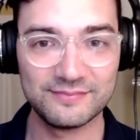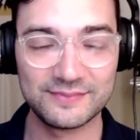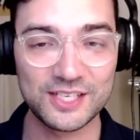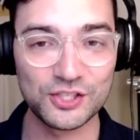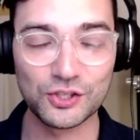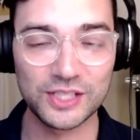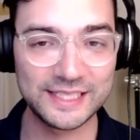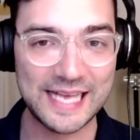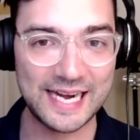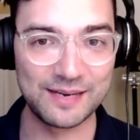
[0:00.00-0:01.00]
Doesn't look
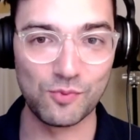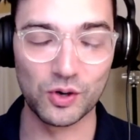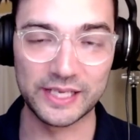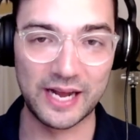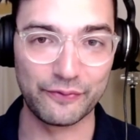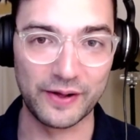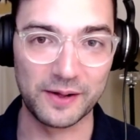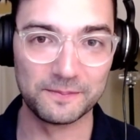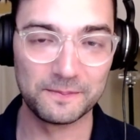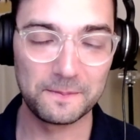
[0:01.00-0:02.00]
like that anymore in the
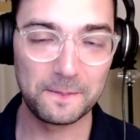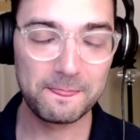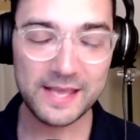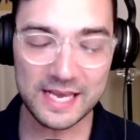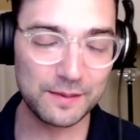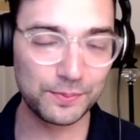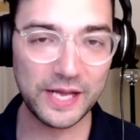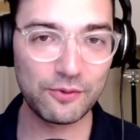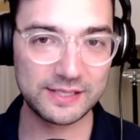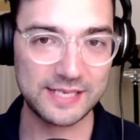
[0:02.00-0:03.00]
NFL. He can
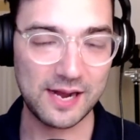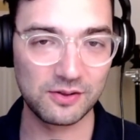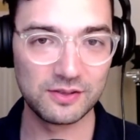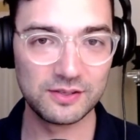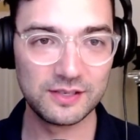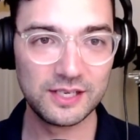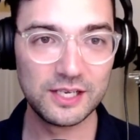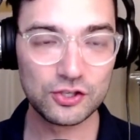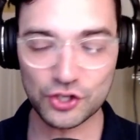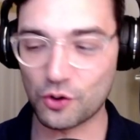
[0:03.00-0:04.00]
play right tackle.
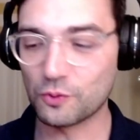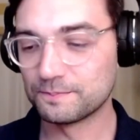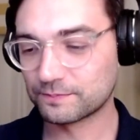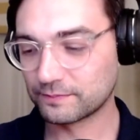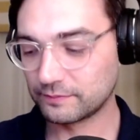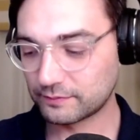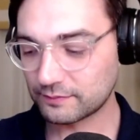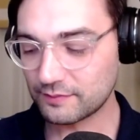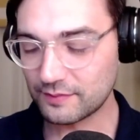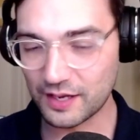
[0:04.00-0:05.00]
So
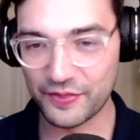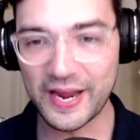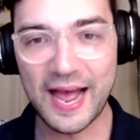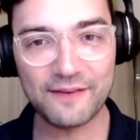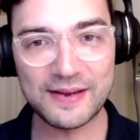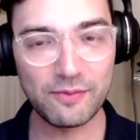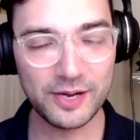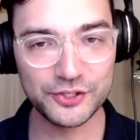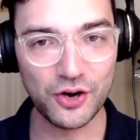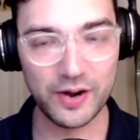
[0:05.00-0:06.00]
they have David
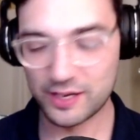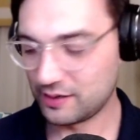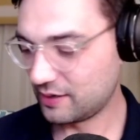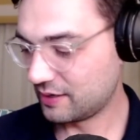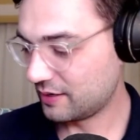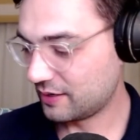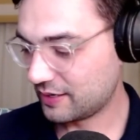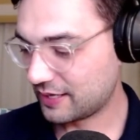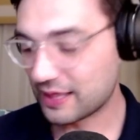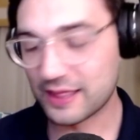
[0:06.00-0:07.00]
Bakhtiari.
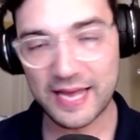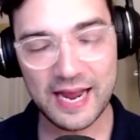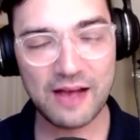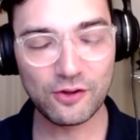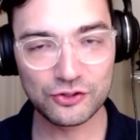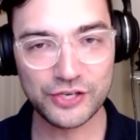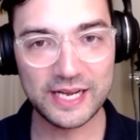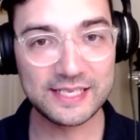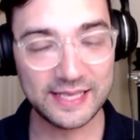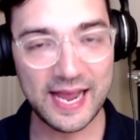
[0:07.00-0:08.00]
They have Elgton
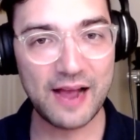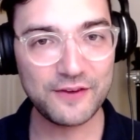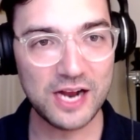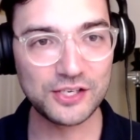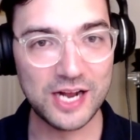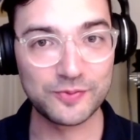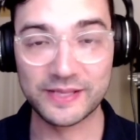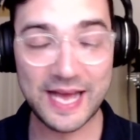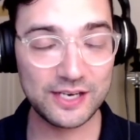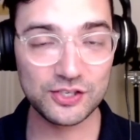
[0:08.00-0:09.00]
Jenkins. And they have Yosh
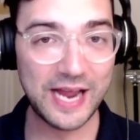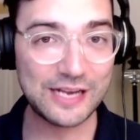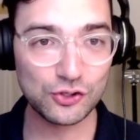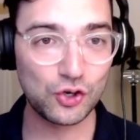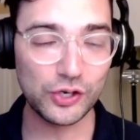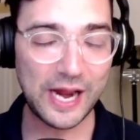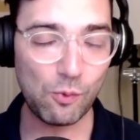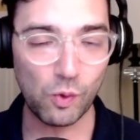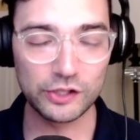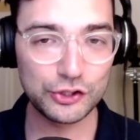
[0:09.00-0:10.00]
Nijman. That is as good a
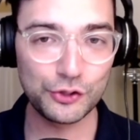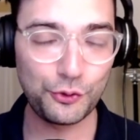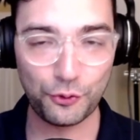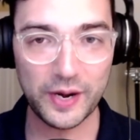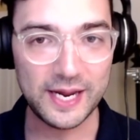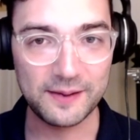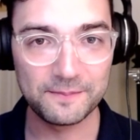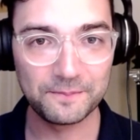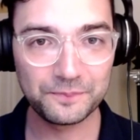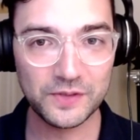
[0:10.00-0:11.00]
1-2-3
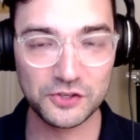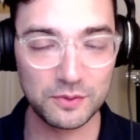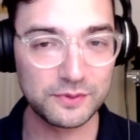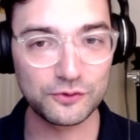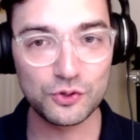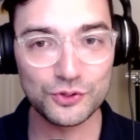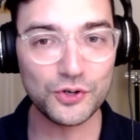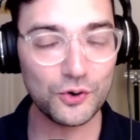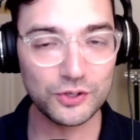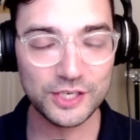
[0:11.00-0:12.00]
in terms of 2
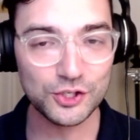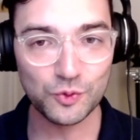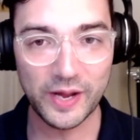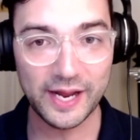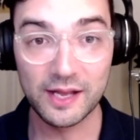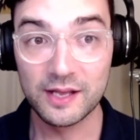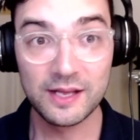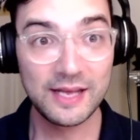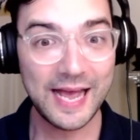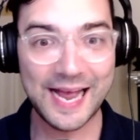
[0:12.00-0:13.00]
starters and a swing
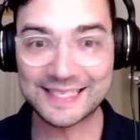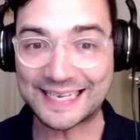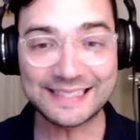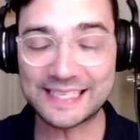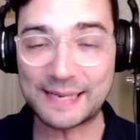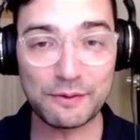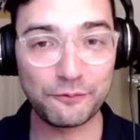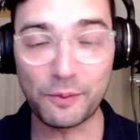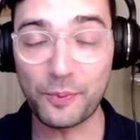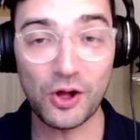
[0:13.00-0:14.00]
as any team in
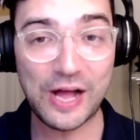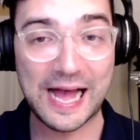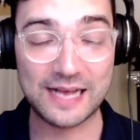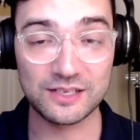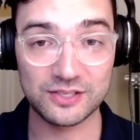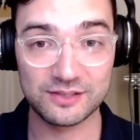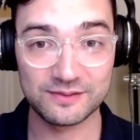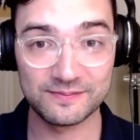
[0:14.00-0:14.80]
football has.